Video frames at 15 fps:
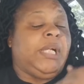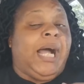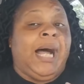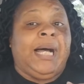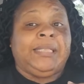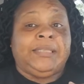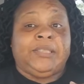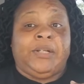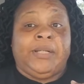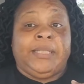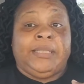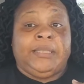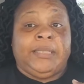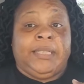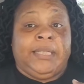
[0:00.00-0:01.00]
I
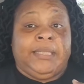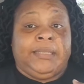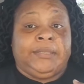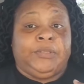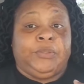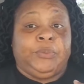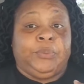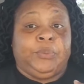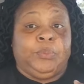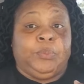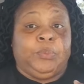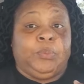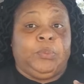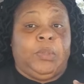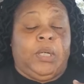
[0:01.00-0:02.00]
started looking
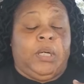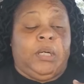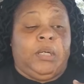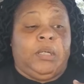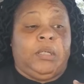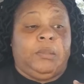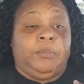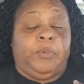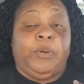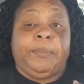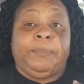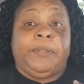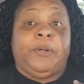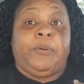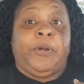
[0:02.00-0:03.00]
into
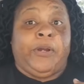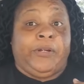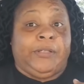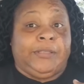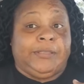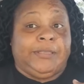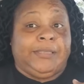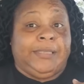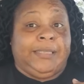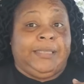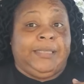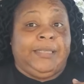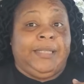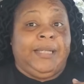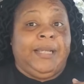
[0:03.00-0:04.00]

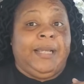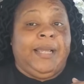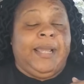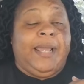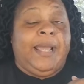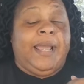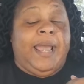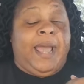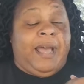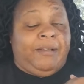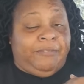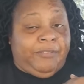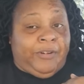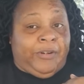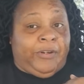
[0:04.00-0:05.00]
cryptocurrency
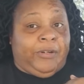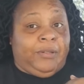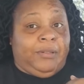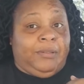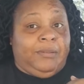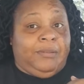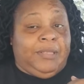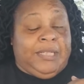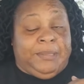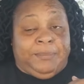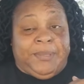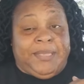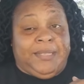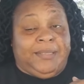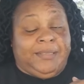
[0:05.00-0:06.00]
after
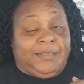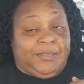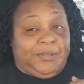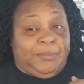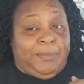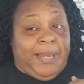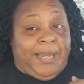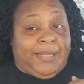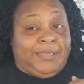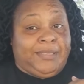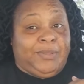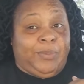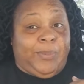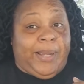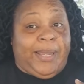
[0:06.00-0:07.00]
Nipsey Hussle
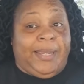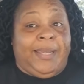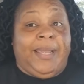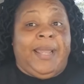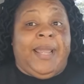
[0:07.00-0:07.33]
passed away.